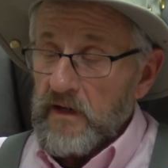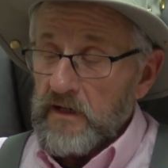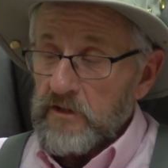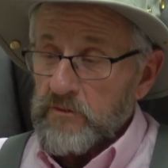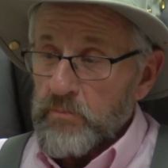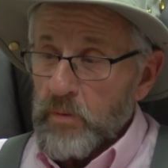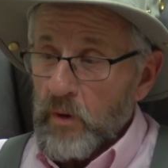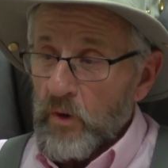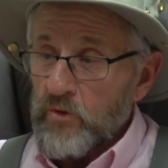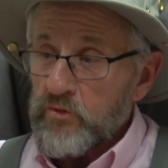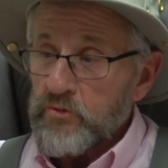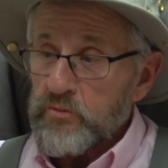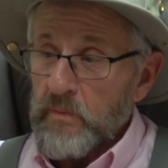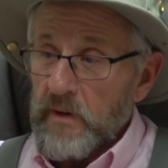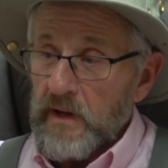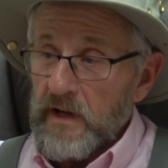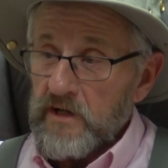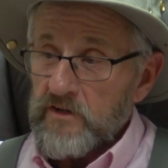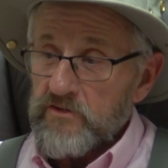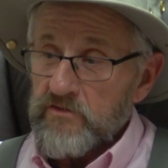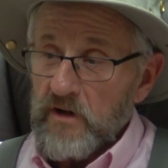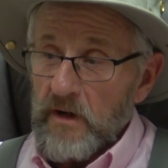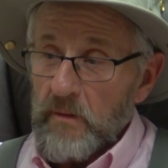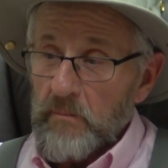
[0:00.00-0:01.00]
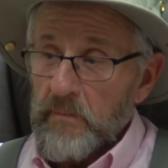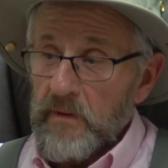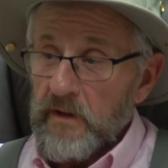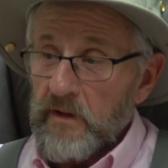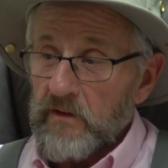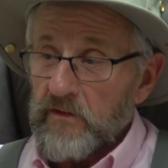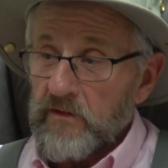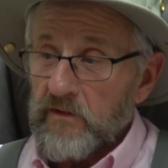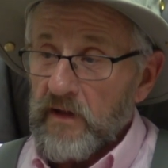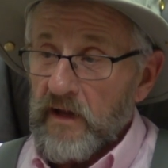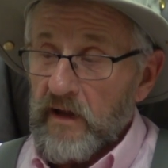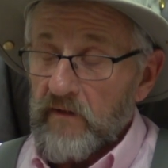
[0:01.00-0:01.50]
postmaster, I
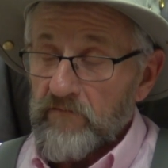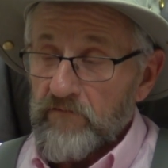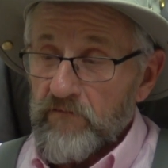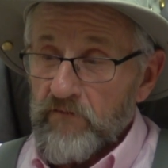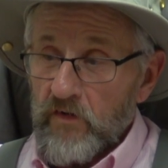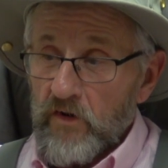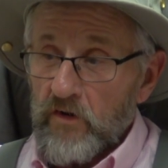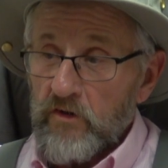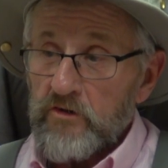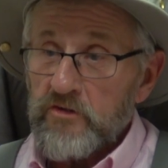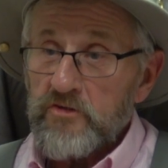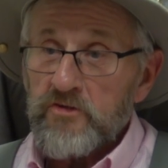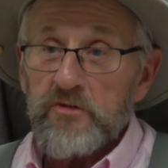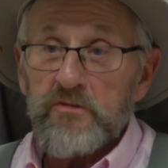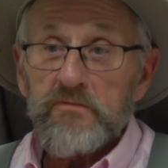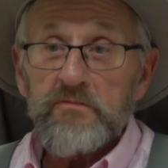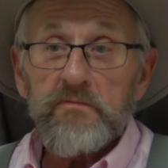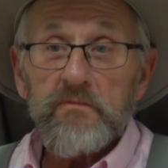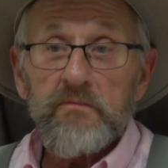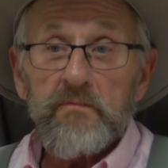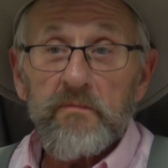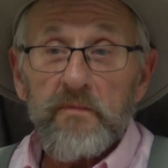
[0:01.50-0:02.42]
built that first